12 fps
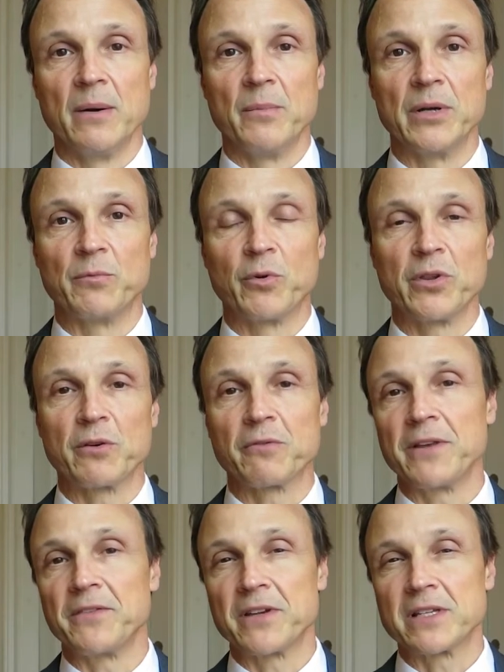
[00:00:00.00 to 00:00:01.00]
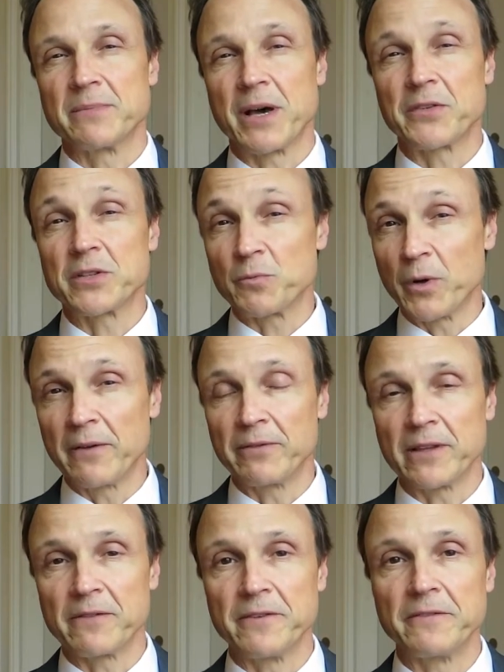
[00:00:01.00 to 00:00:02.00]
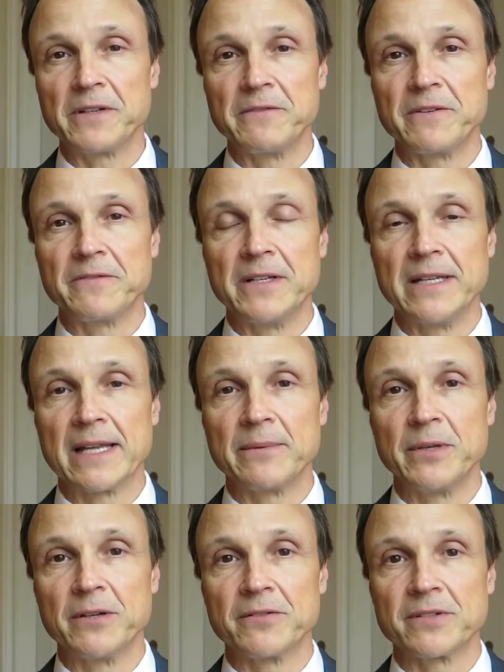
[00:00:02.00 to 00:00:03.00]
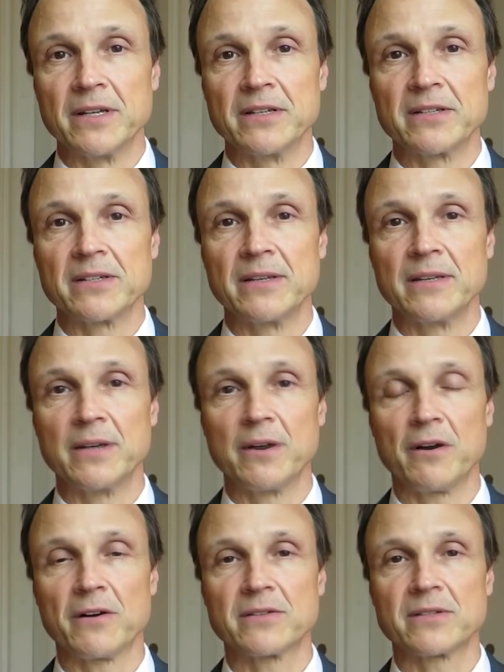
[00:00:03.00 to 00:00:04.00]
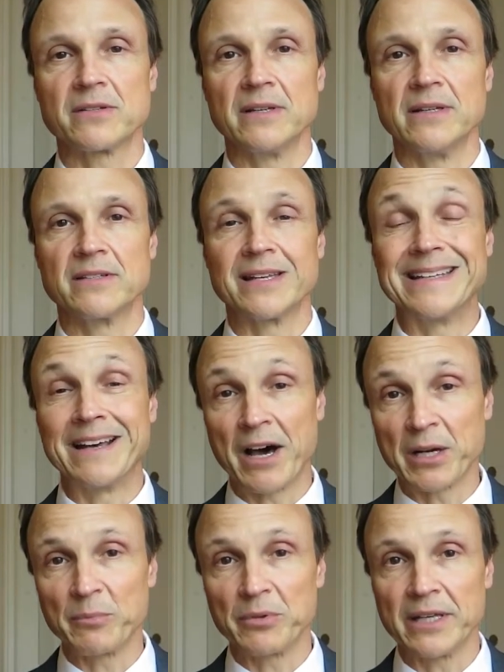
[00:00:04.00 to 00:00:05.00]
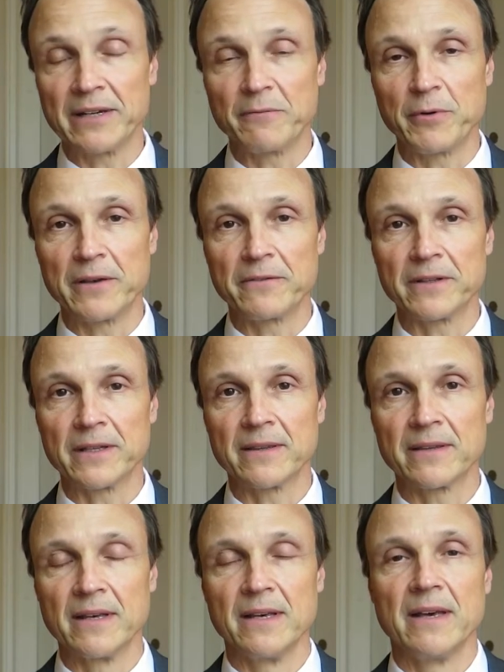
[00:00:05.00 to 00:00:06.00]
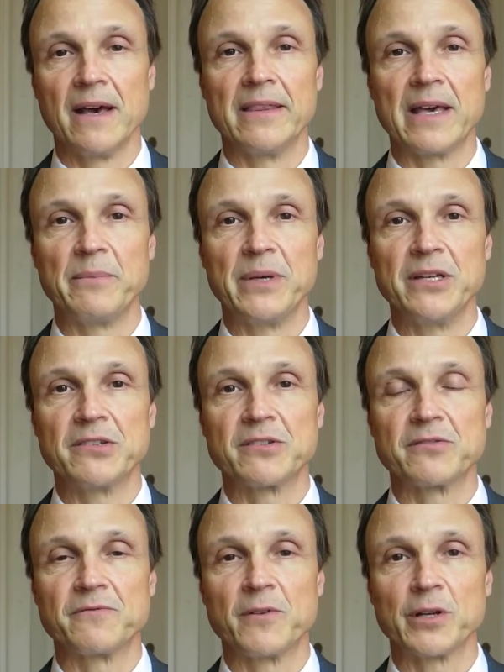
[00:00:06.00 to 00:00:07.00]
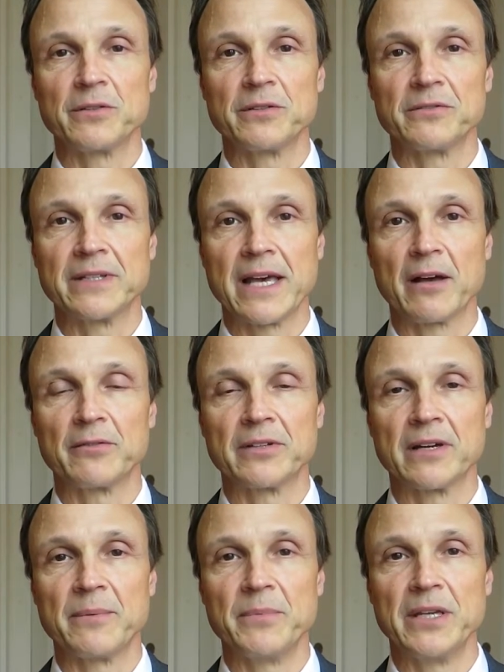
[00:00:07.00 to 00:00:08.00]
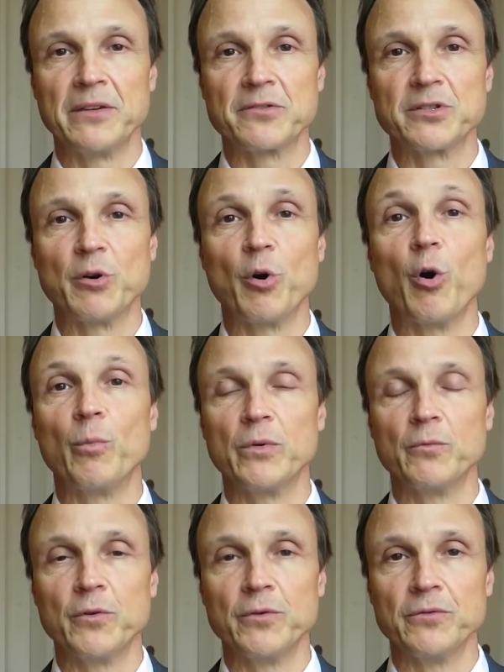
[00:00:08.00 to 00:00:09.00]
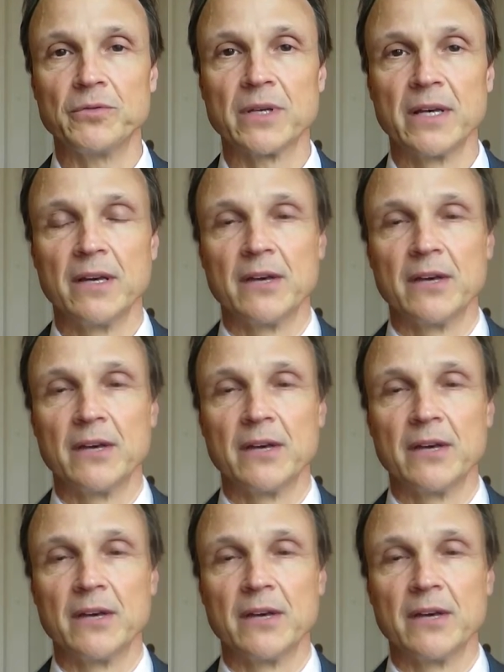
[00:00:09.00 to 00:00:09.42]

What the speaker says: But one of the great things about this wavelength, 1550 nanometers, is because it's a non-ablative wavelength, and that means there's very little downtime, meaning there's no open wound.